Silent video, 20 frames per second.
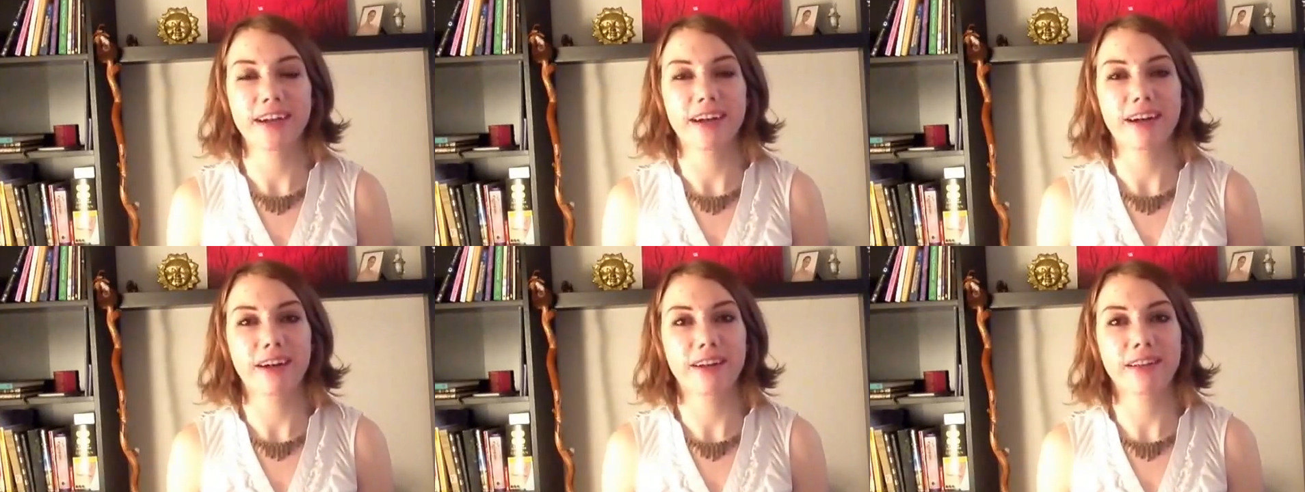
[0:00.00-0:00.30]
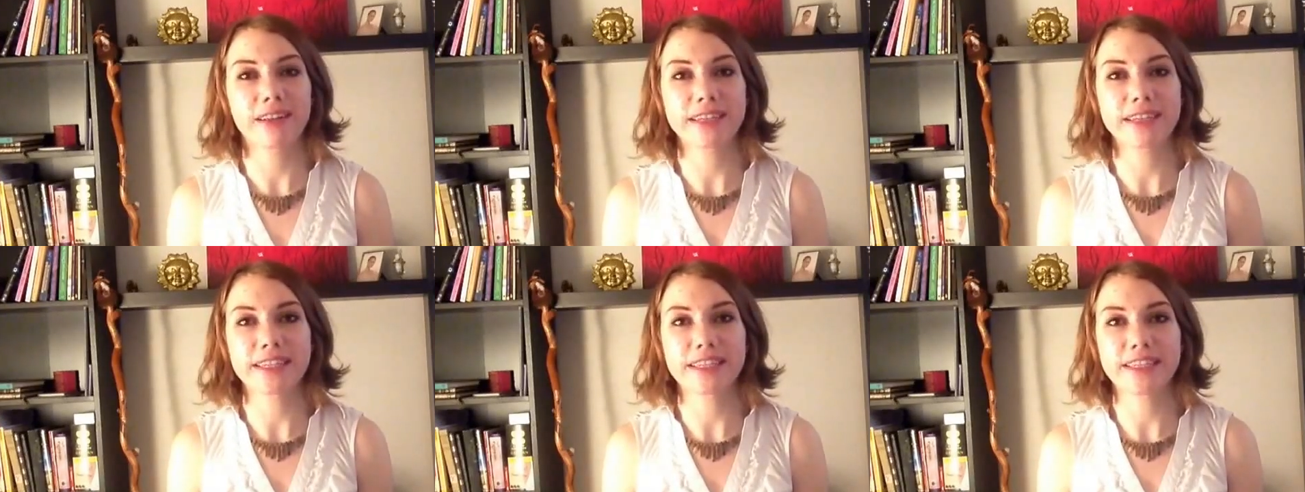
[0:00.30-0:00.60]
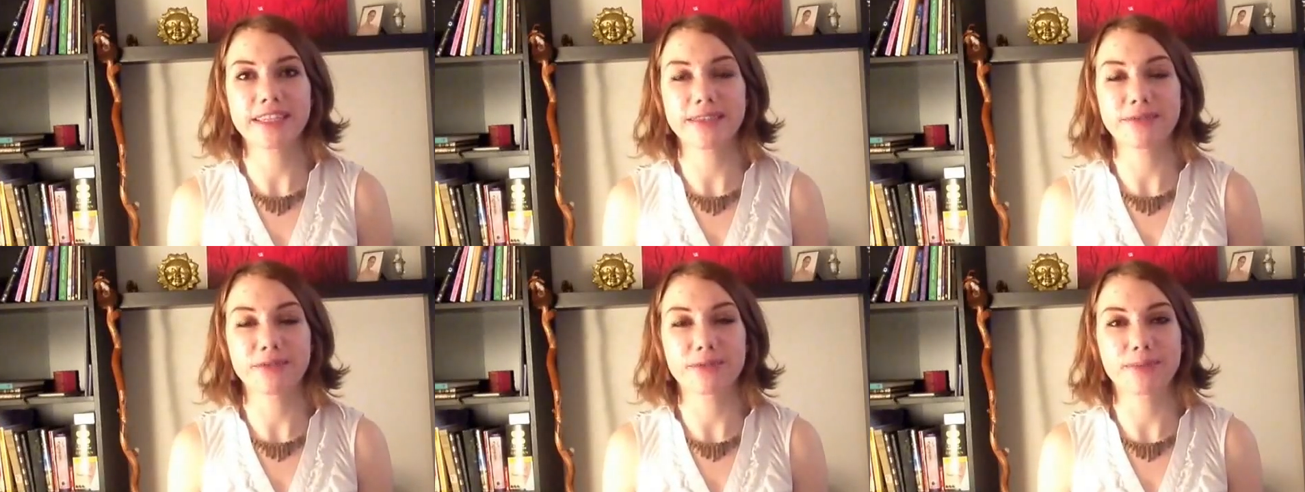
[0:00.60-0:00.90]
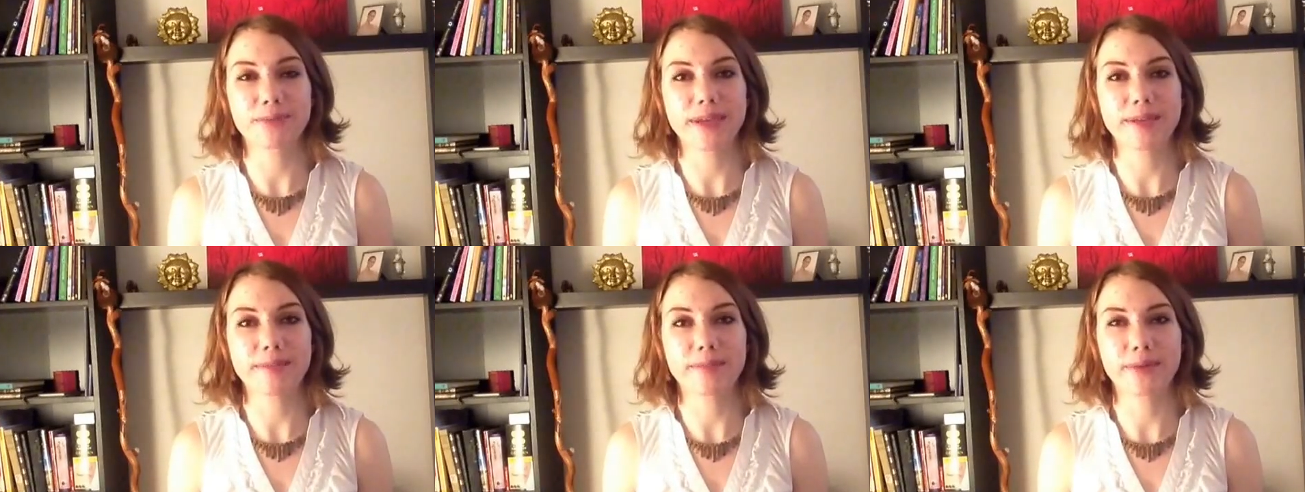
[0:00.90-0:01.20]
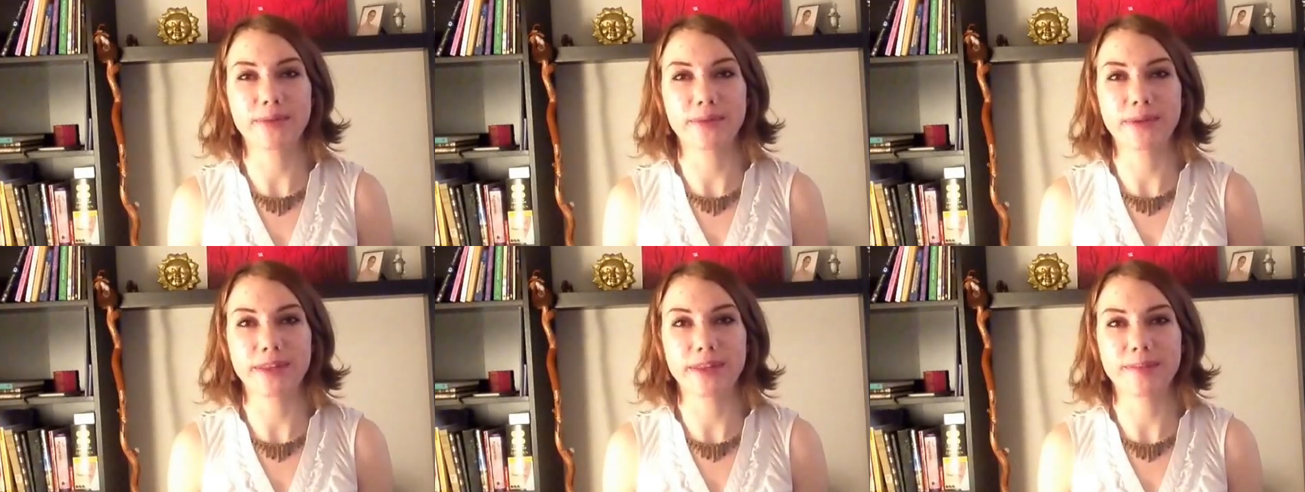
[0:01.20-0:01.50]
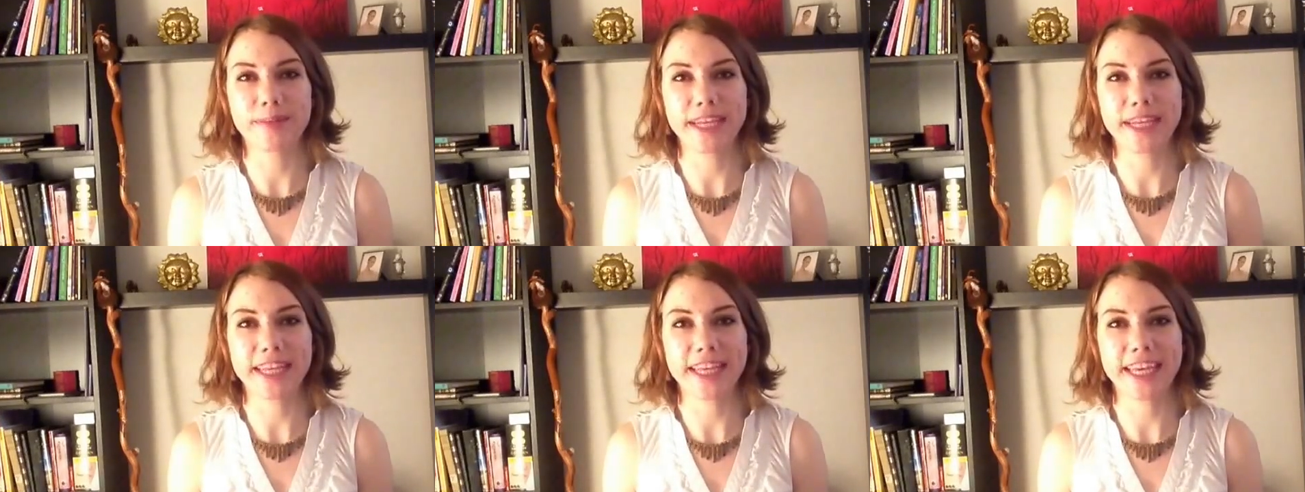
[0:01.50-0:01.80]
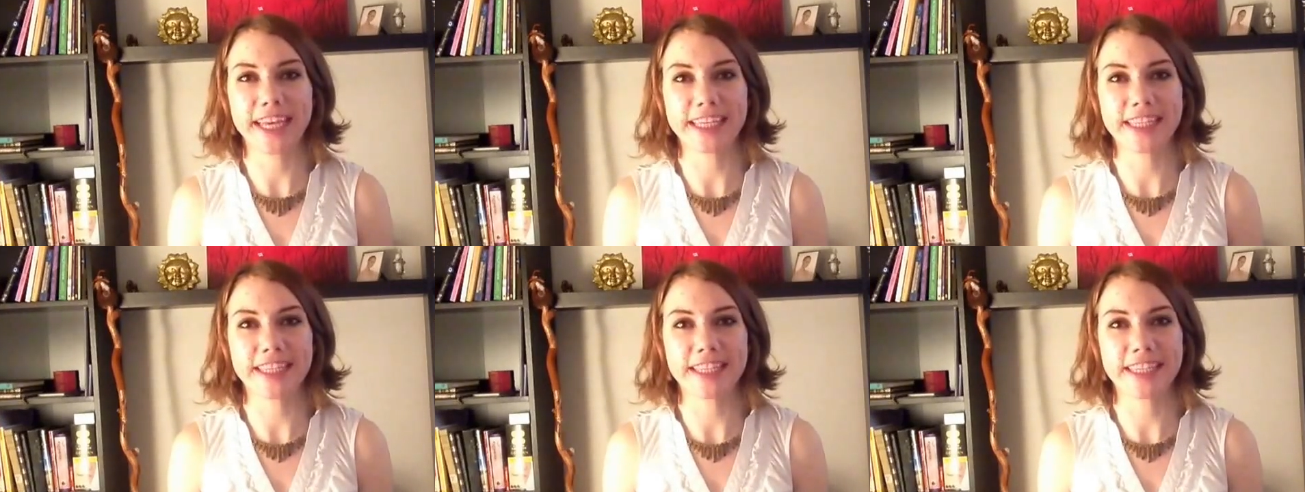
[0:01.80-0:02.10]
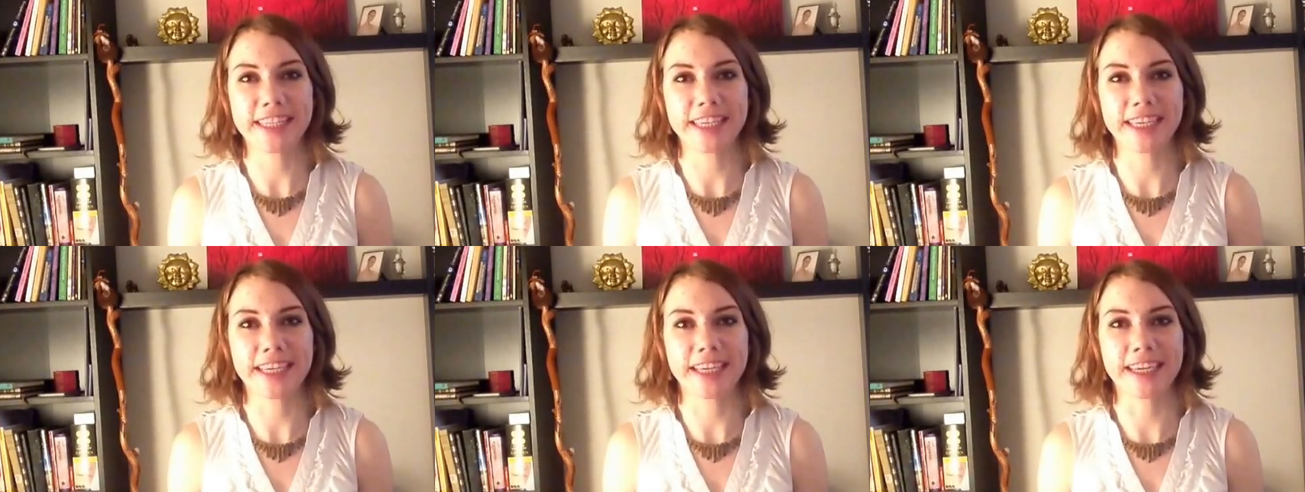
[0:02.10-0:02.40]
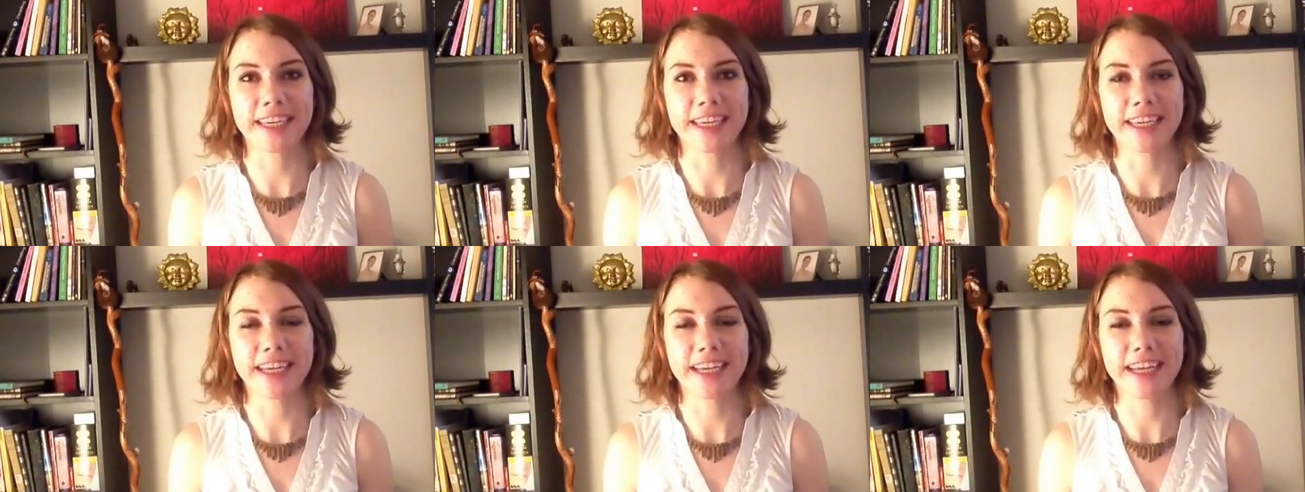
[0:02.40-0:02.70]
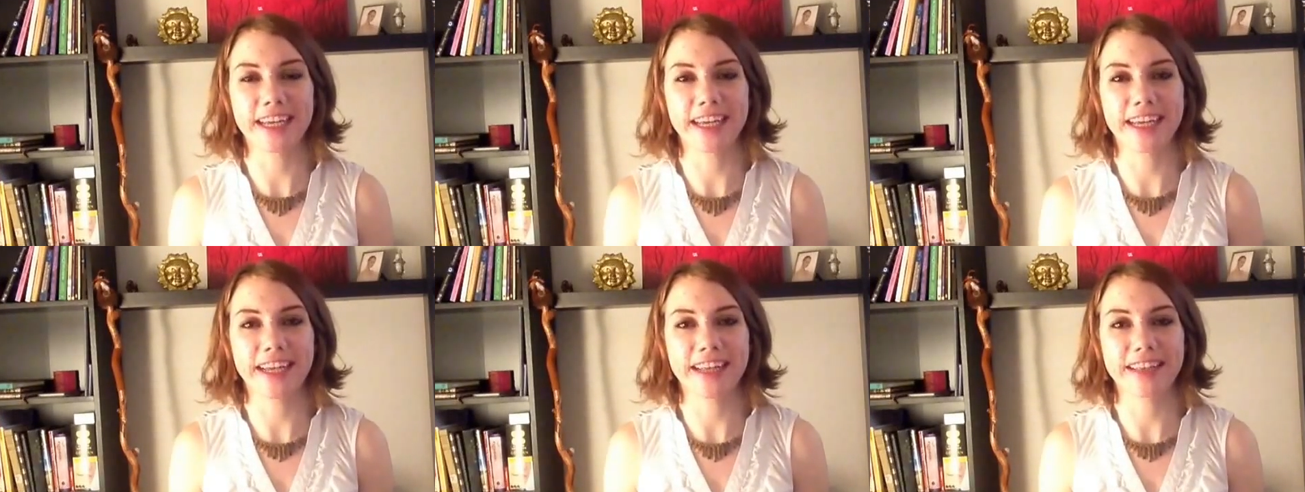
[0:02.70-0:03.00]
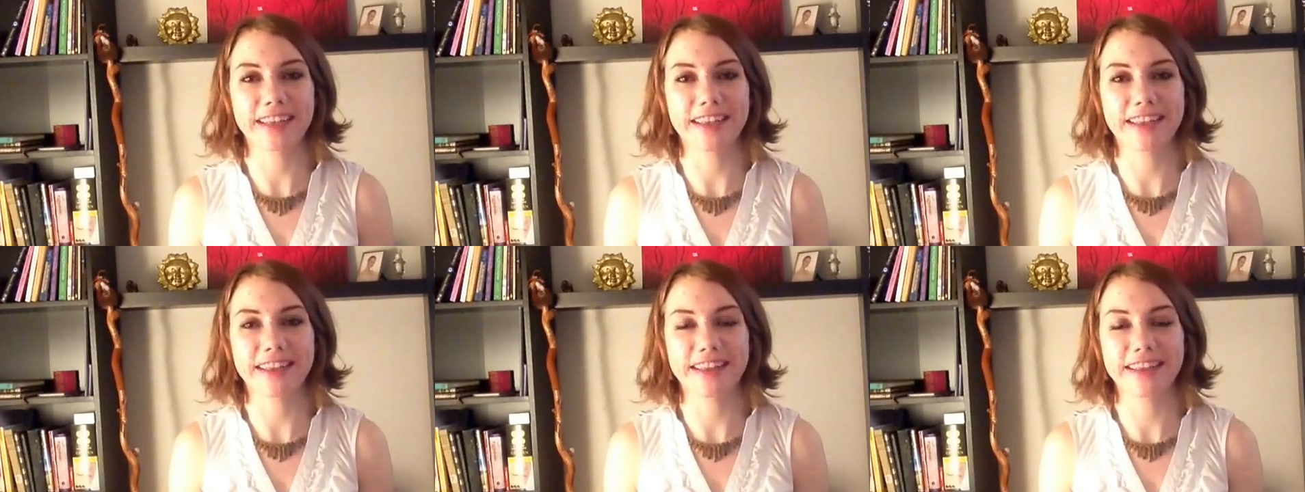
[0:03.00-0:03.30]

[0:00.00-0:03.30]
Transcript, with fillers: all these different people with PTSD, and